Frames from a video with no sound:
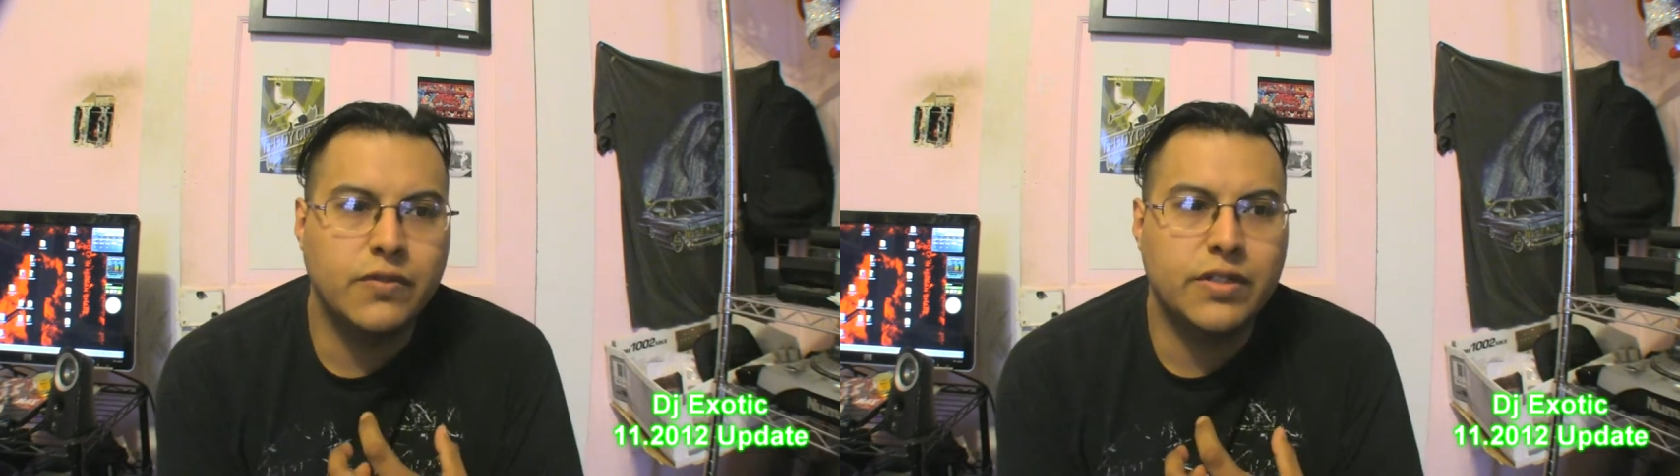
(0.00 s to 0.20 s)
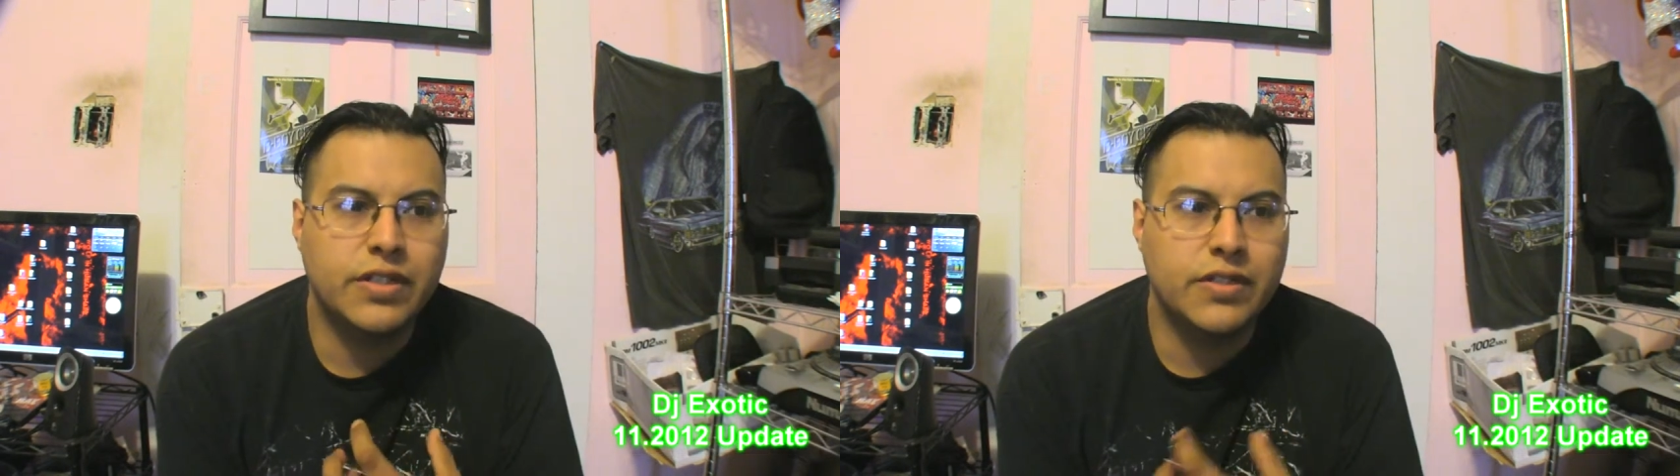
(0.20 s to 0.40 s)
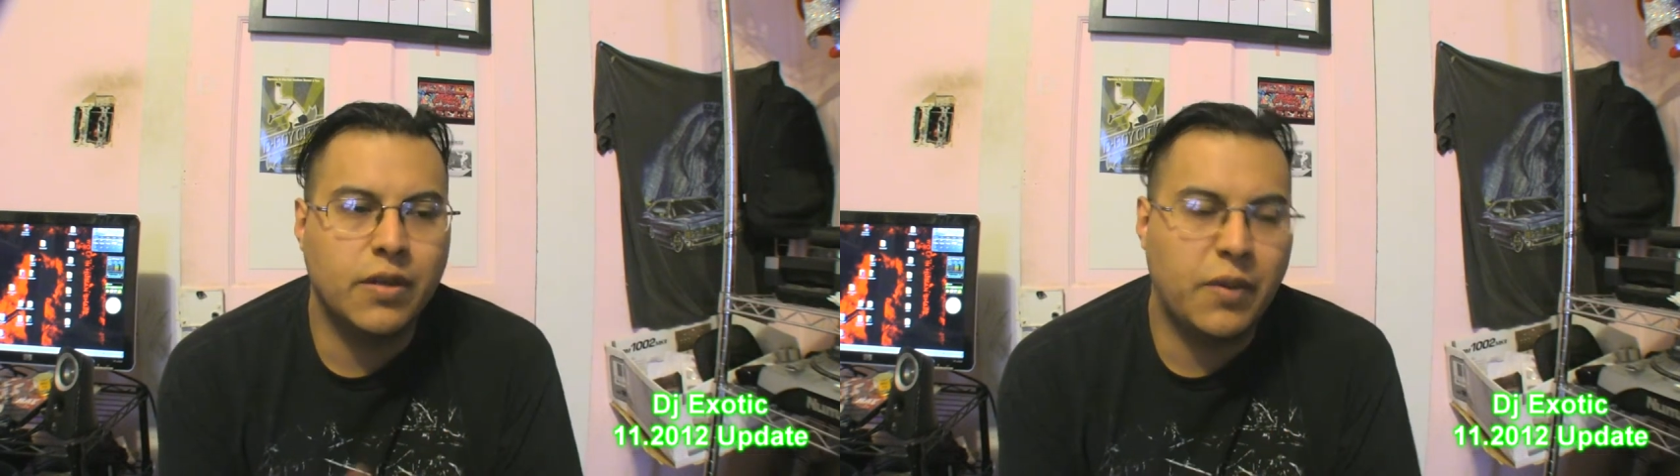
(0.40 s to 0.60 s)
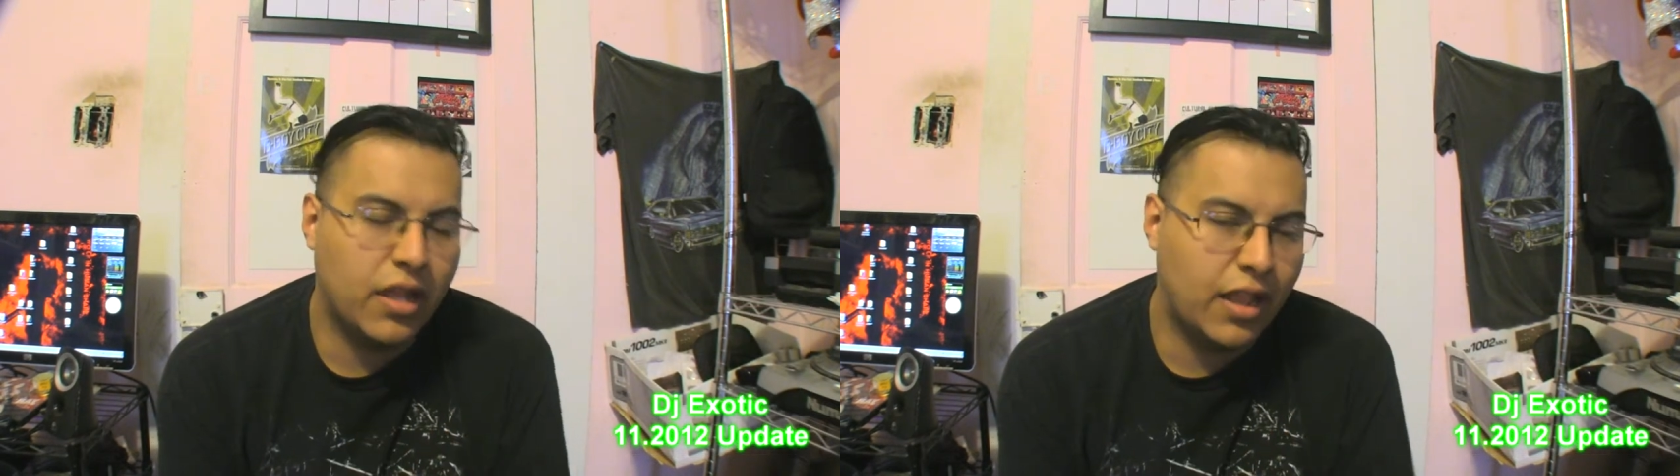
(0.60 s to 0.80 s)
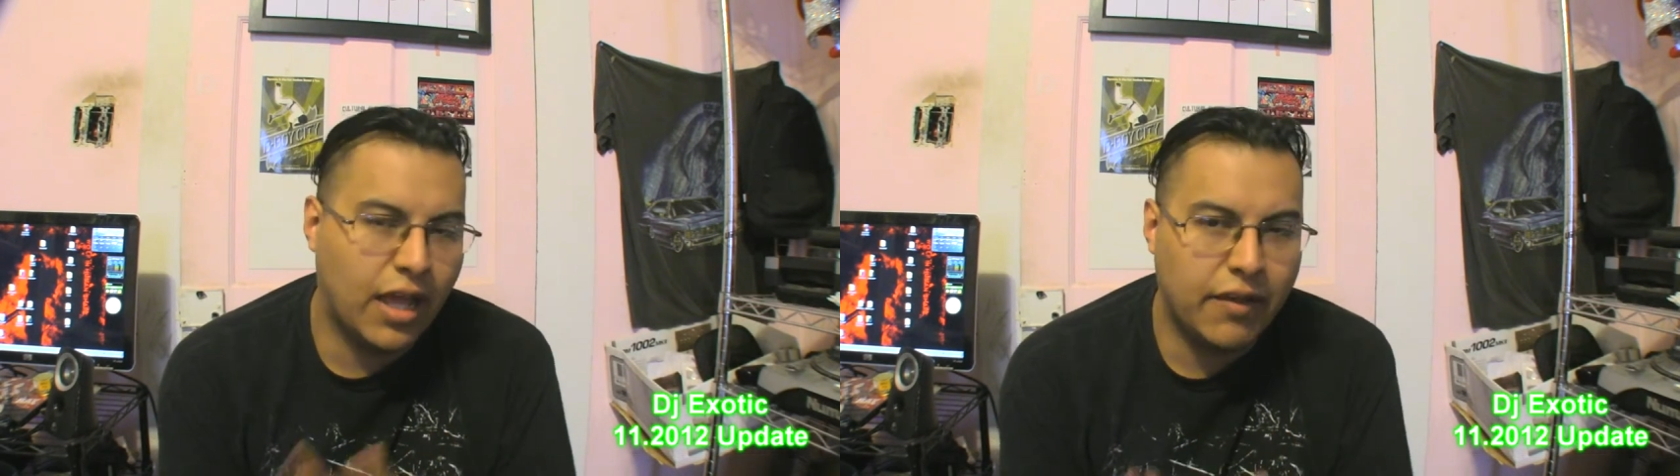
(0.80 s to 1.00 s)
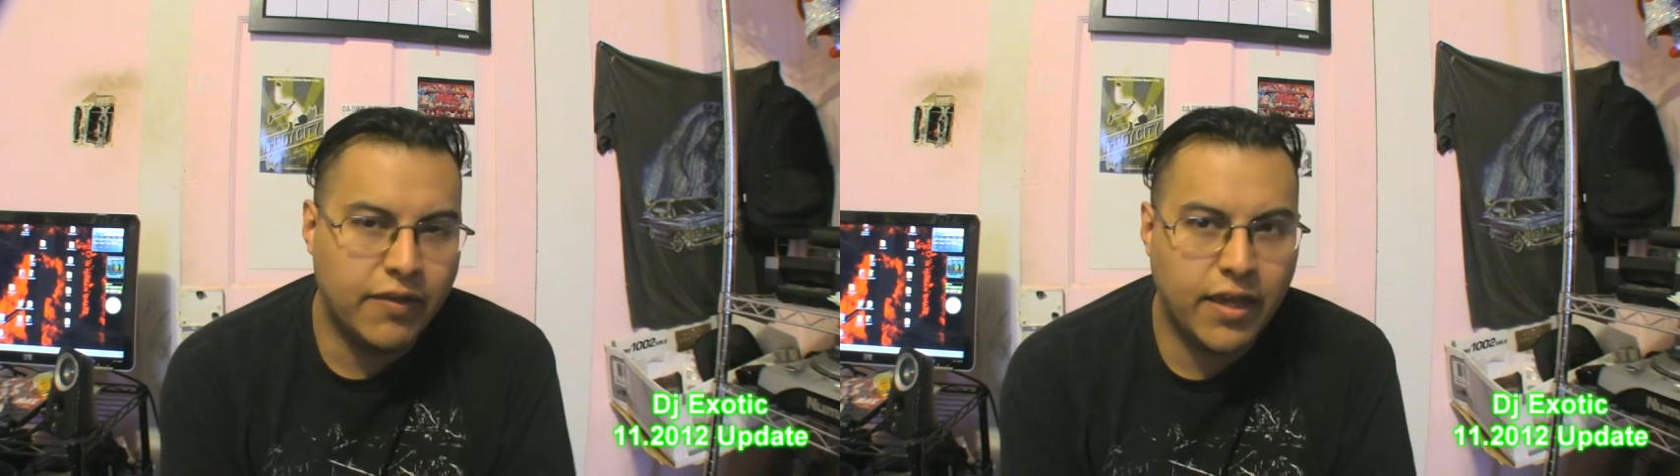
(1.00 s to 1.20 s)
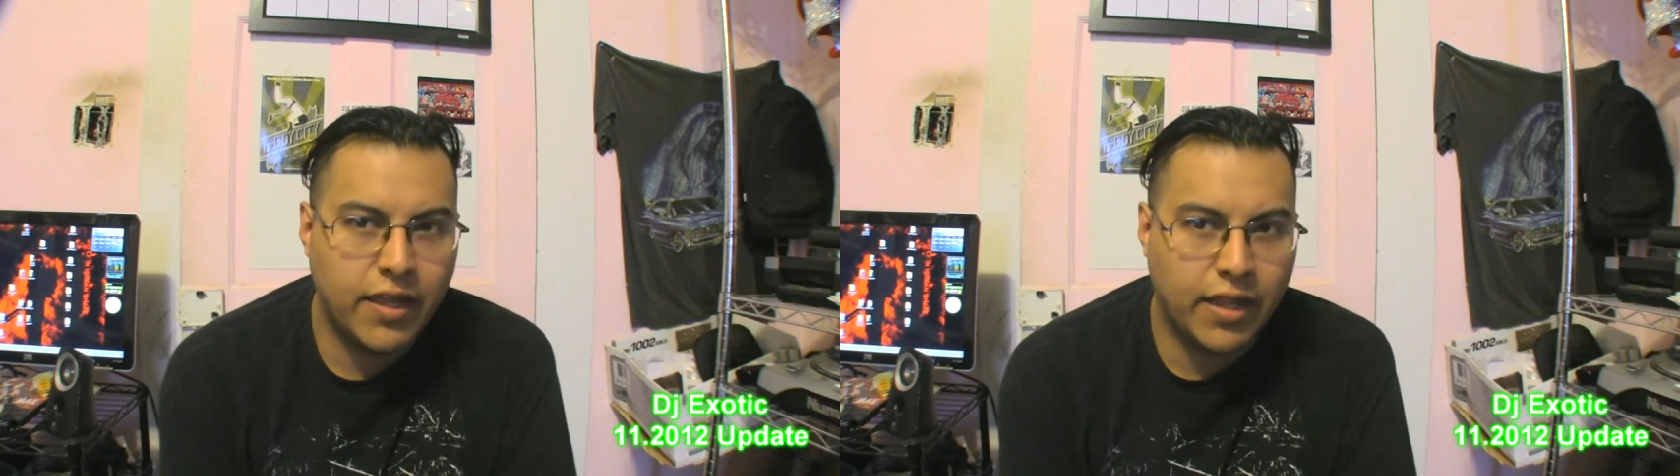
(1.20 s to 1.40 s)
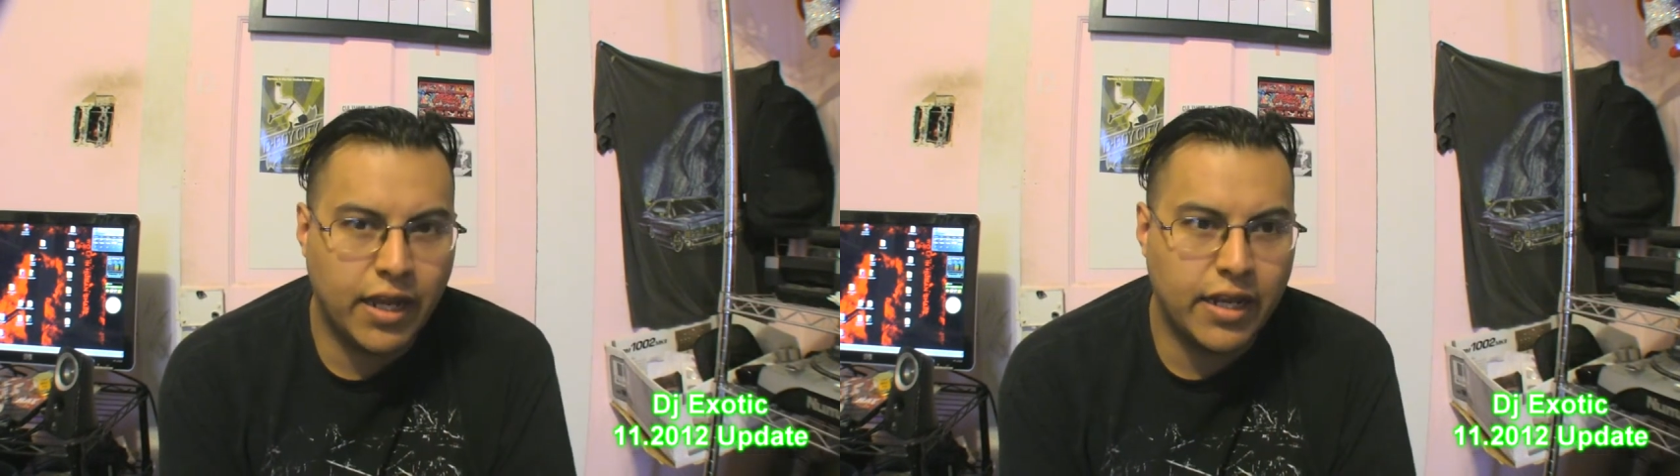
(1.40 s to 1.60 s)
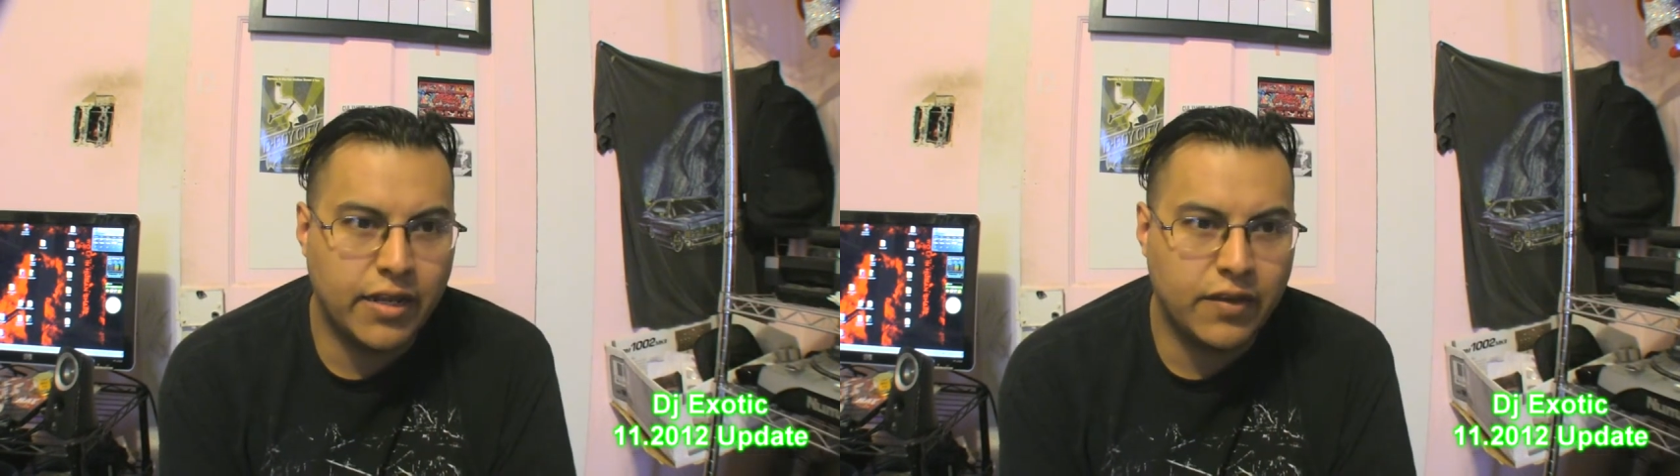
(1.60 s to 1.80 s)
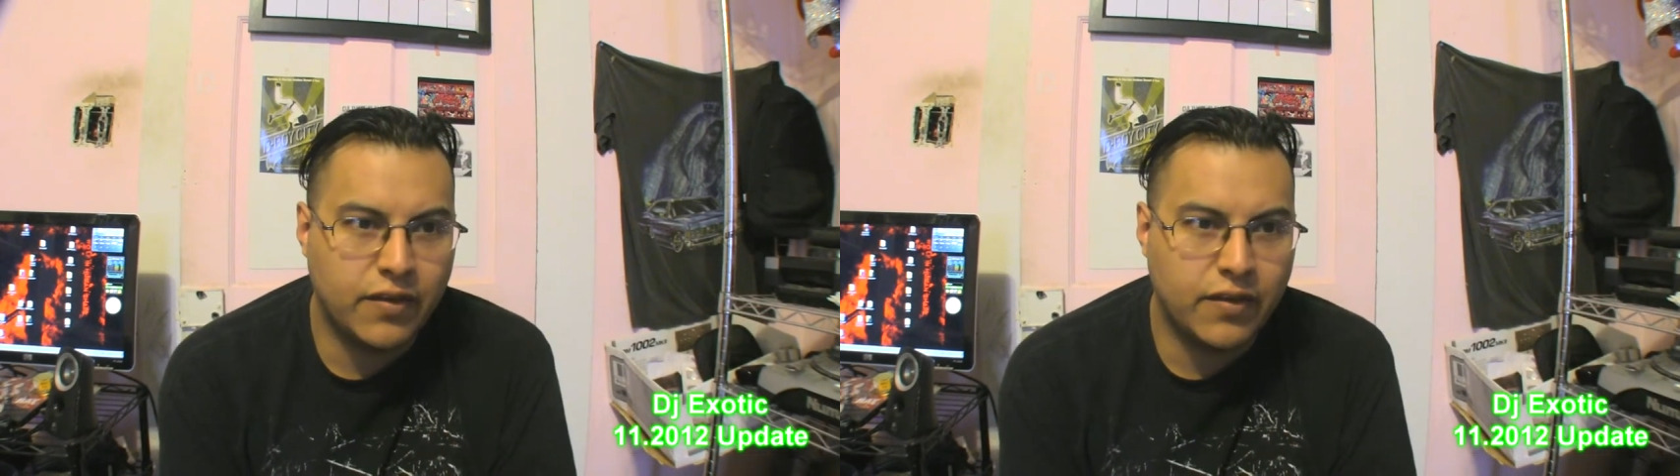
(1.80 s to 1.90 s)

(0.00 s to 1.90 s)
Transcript: which is going to be a live set like I did to